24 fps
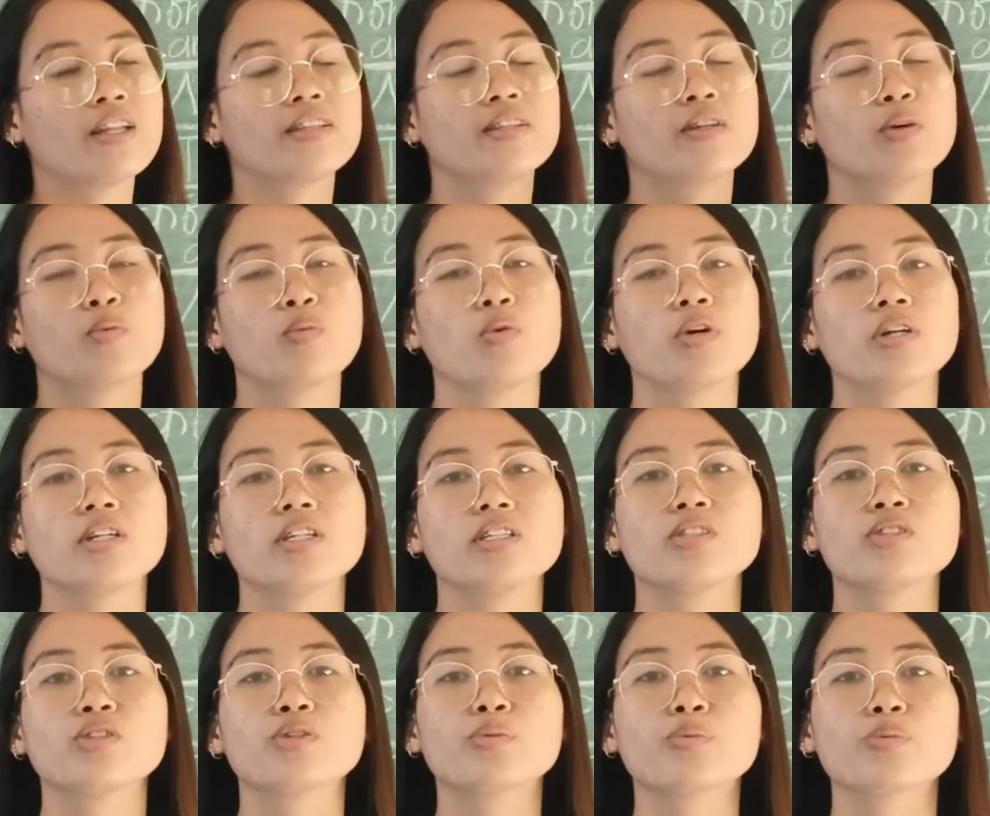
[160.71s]
Now what
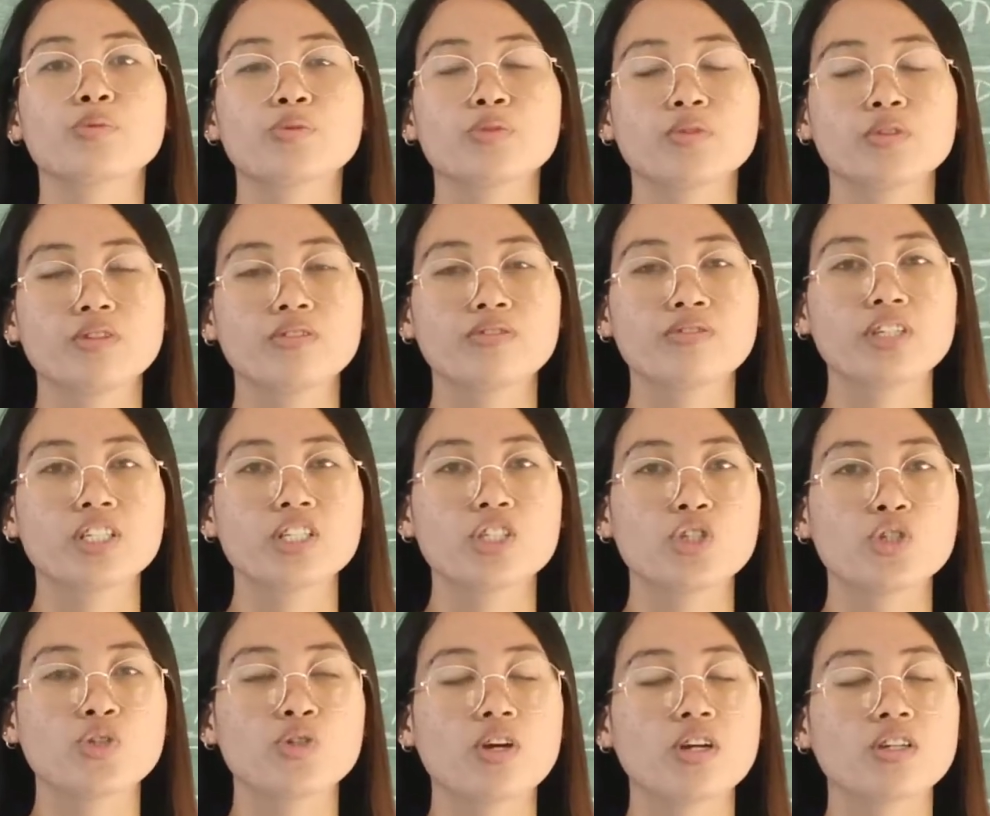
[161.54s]
is the rule of a
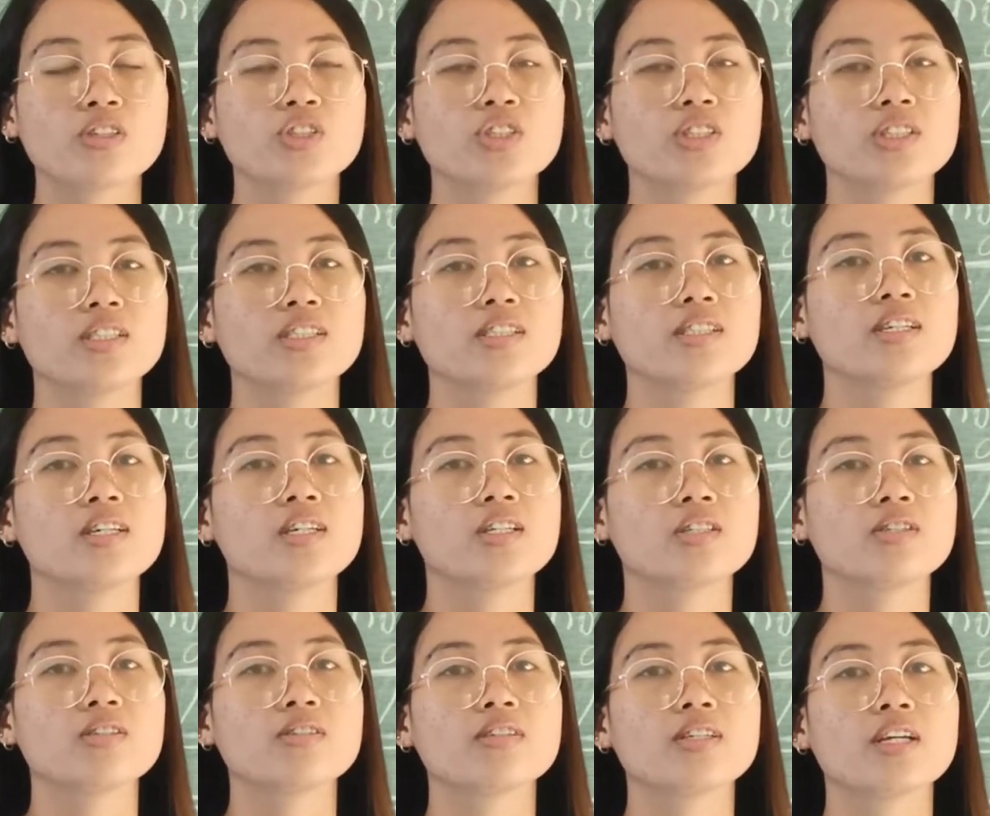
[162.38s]
disjunction
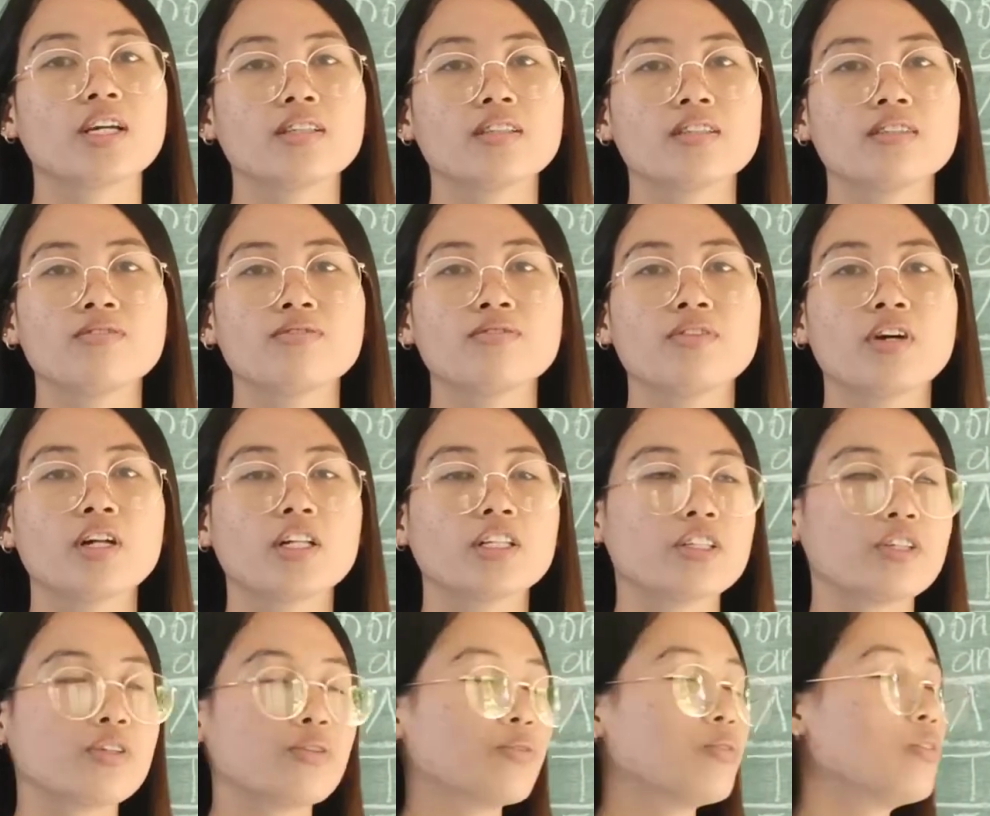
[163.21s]
to get the
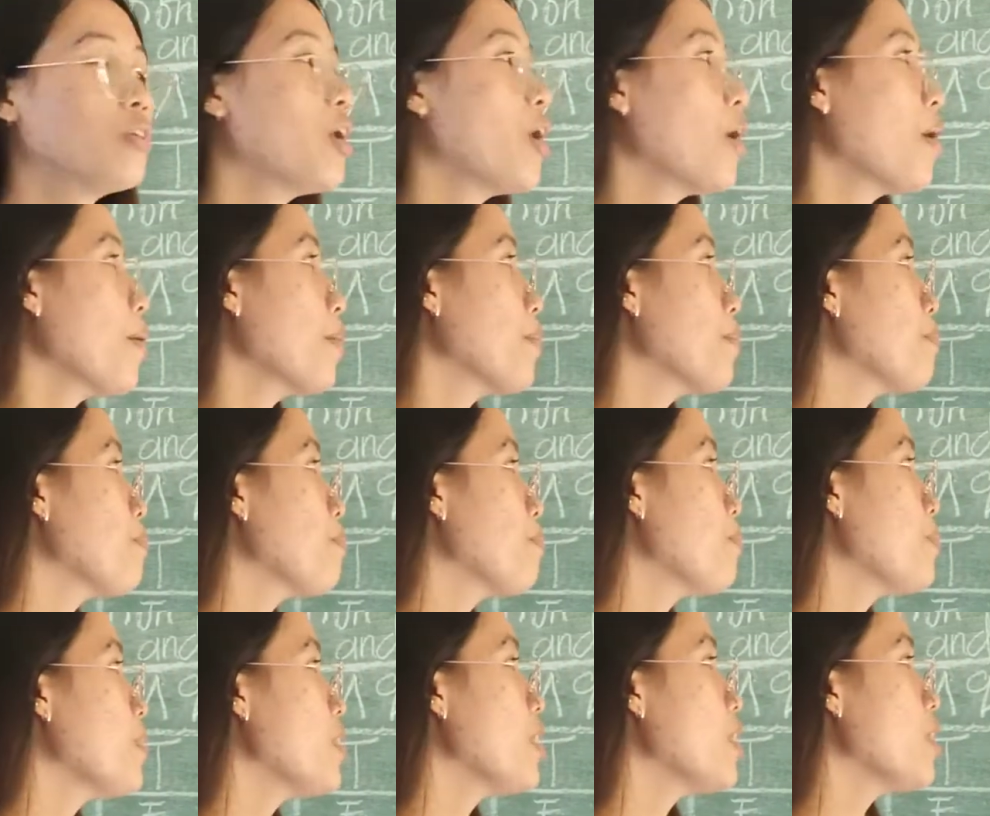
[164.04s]
value
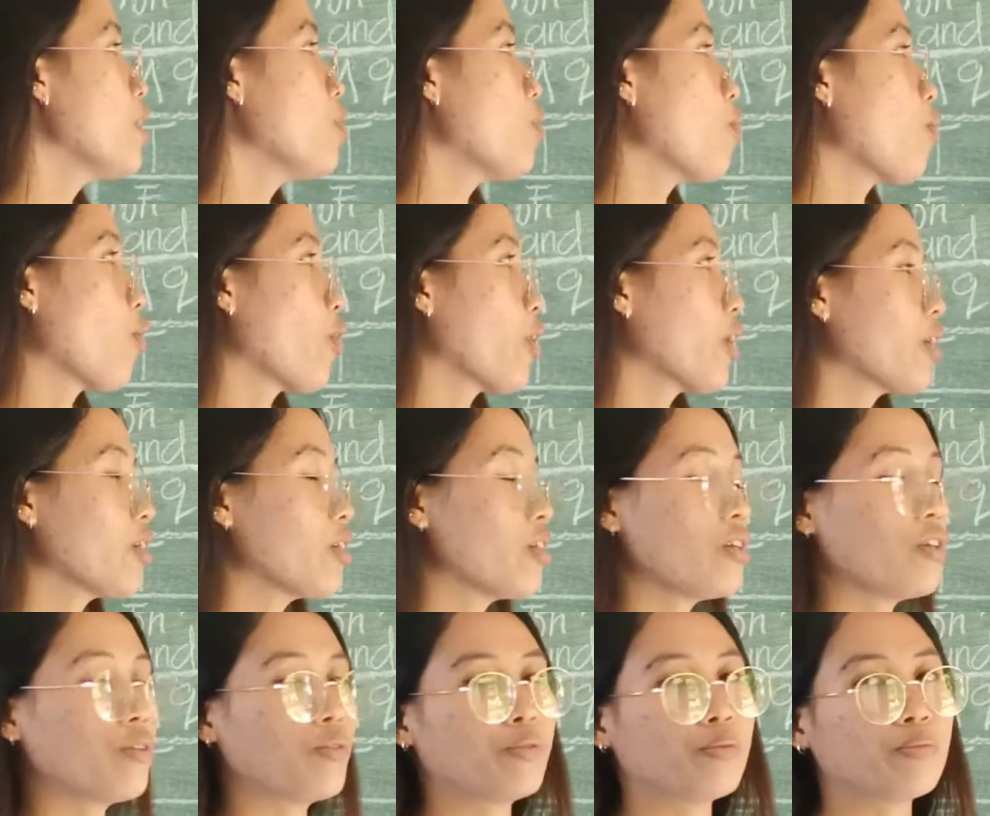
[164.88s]
P or
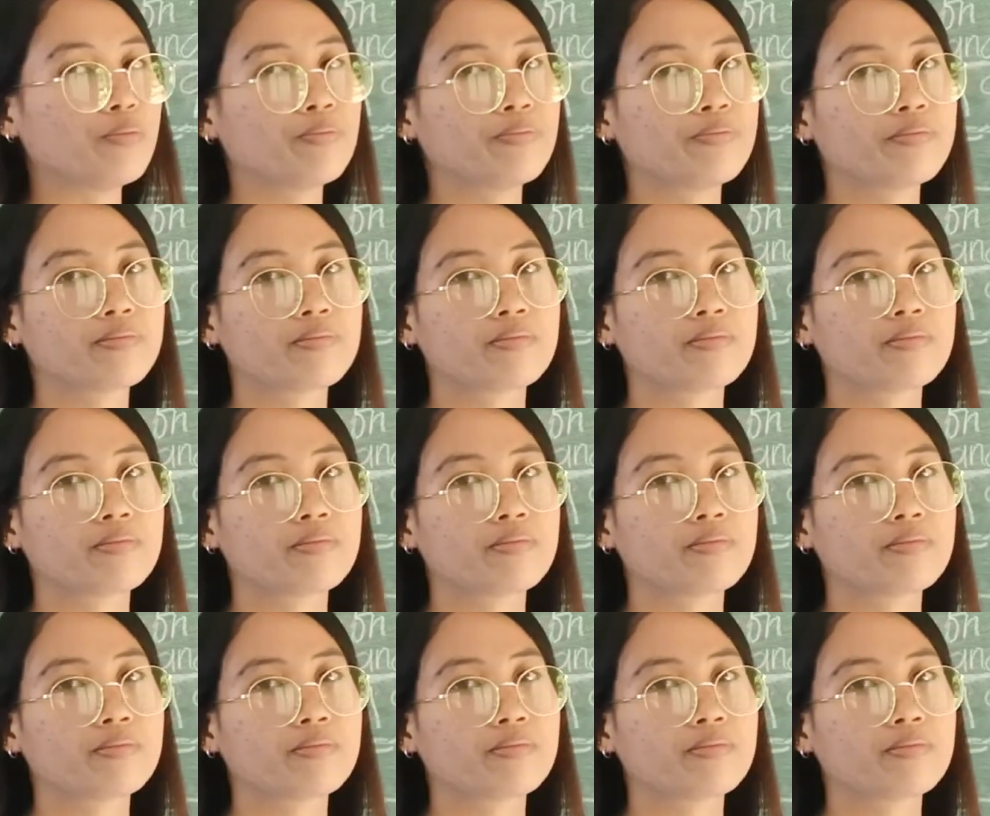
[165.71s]
Q?